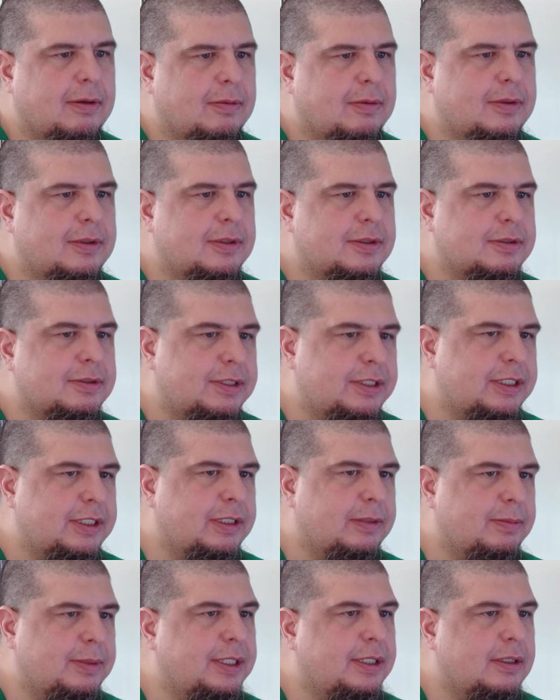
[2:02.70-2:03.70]
Wars
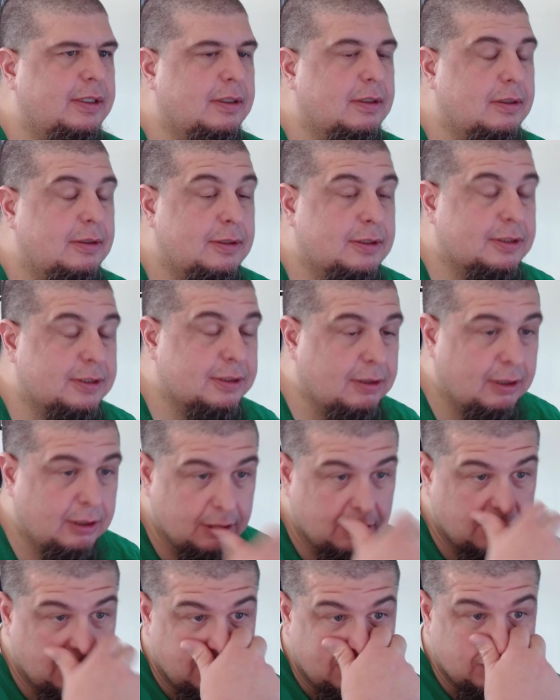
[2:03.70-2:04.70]
theme here. Start
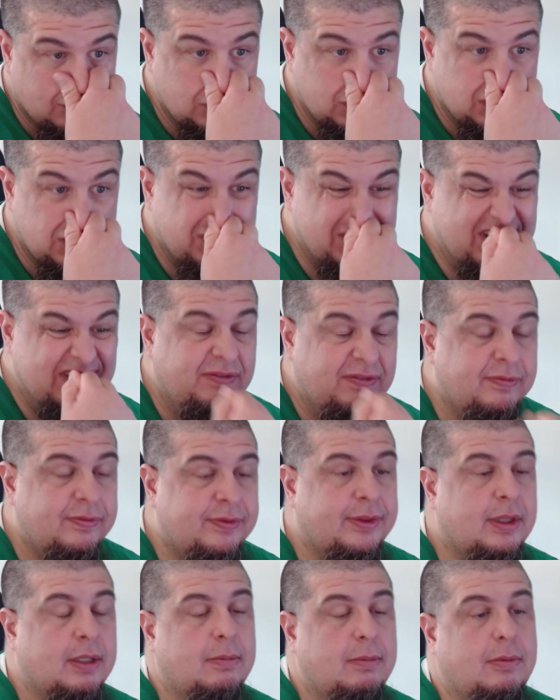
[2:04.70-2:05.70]
off
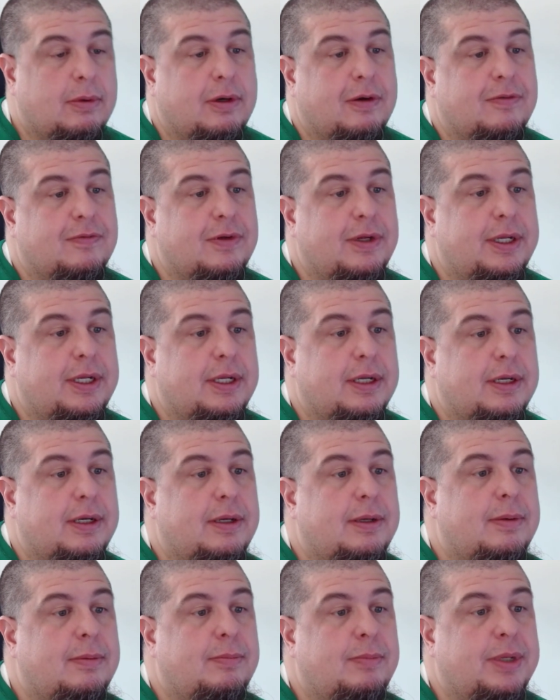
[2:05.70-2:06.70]
more of a
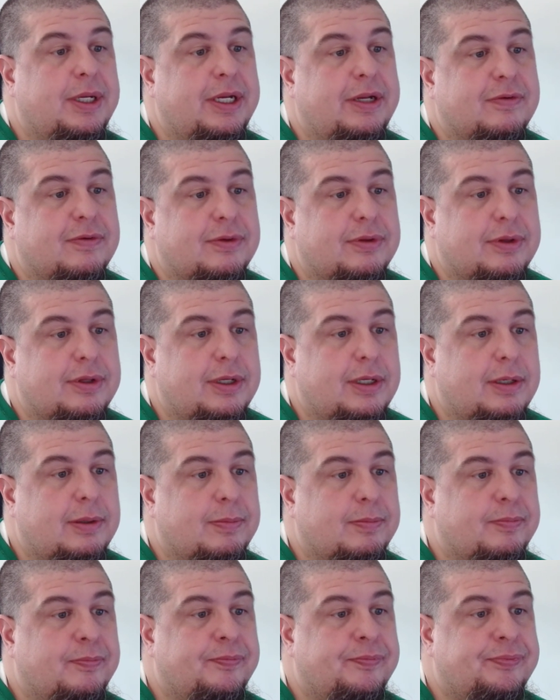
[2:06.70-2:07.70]
medieval theme,
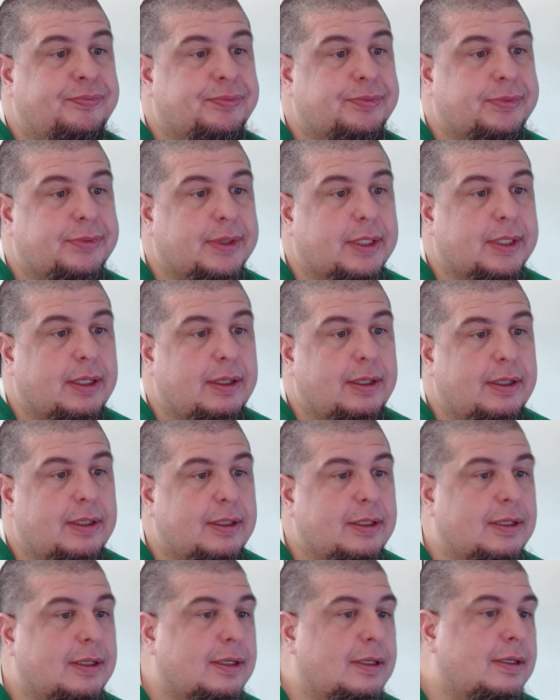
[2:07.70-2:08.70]
and
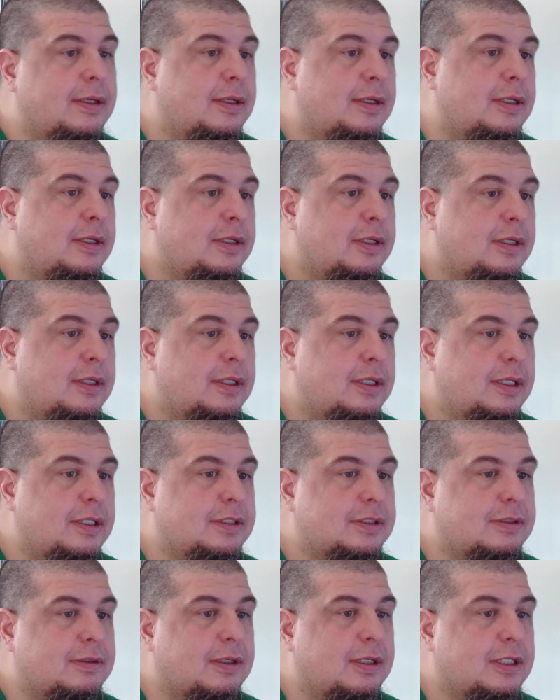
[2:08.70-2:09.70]

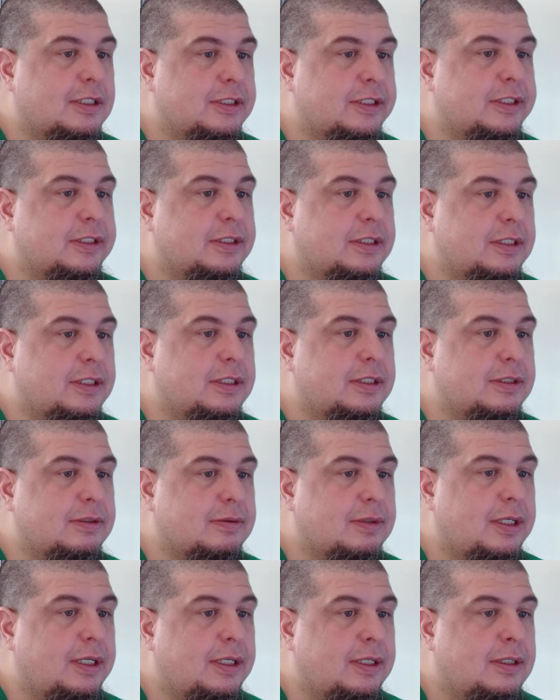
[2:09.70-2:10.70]
it's transitioned into
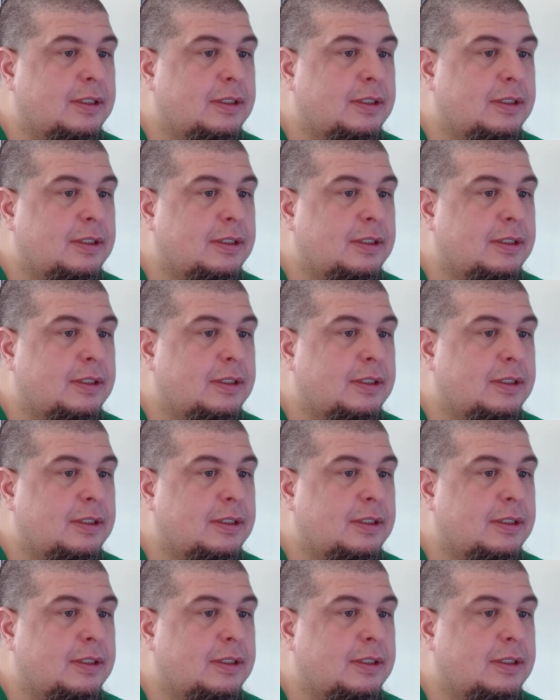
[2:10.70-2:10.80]
a,